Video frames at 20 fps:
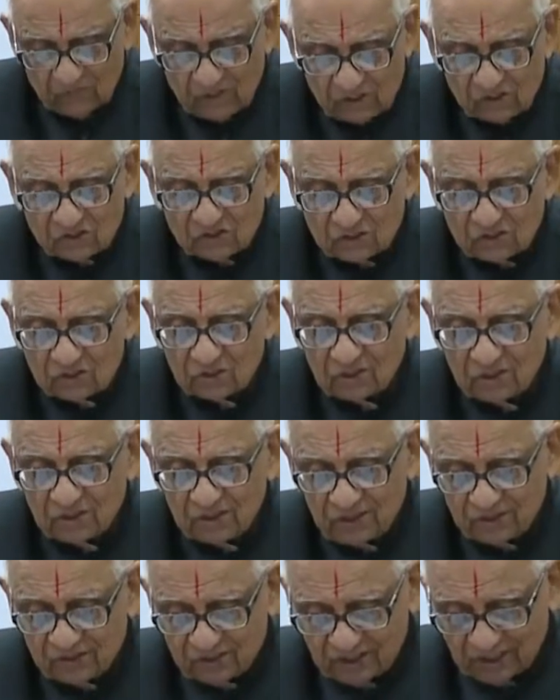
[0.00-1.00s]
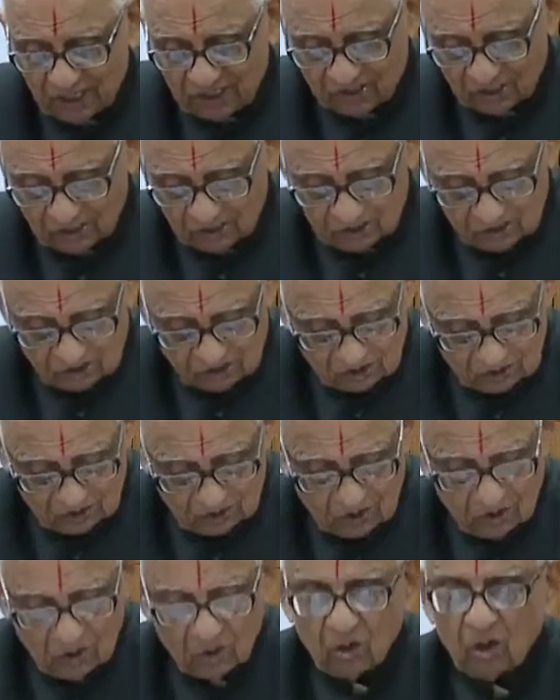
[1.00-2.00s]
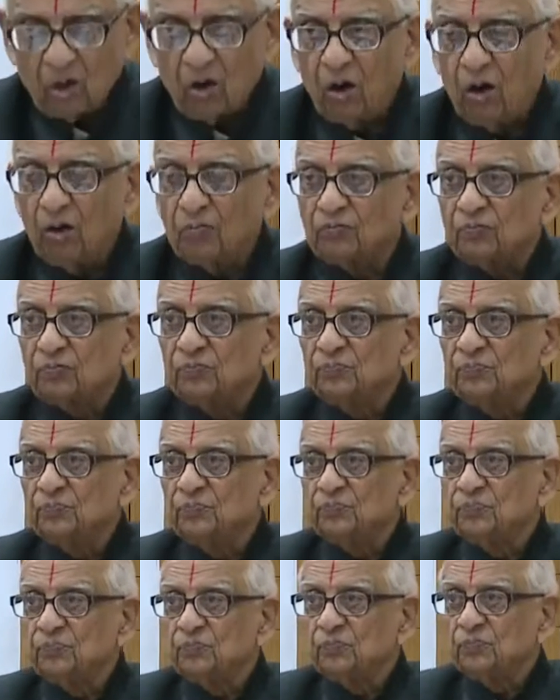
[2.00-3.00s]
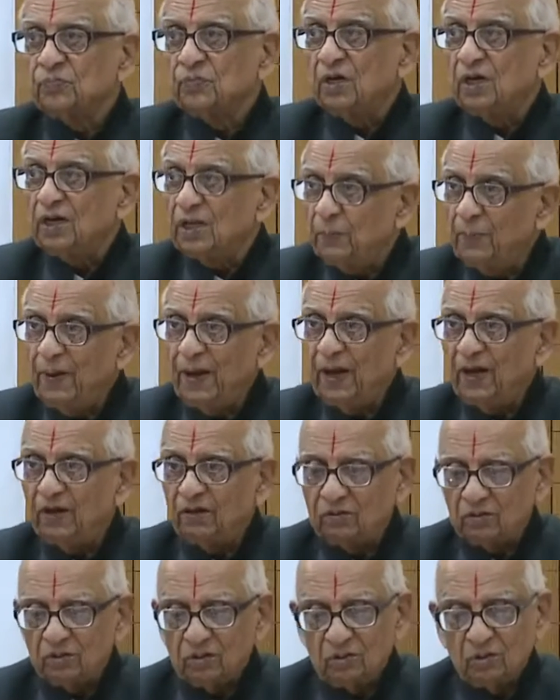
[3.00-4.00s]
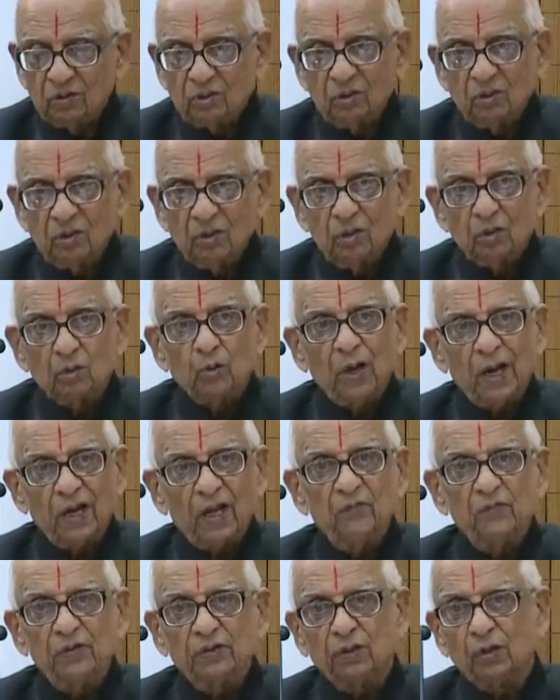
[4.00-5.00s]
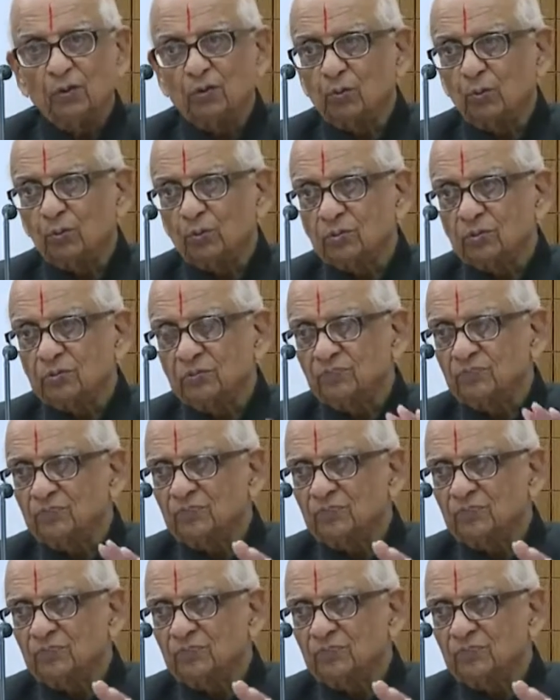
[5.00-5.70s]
this is the essence of debate to arrive at the truth.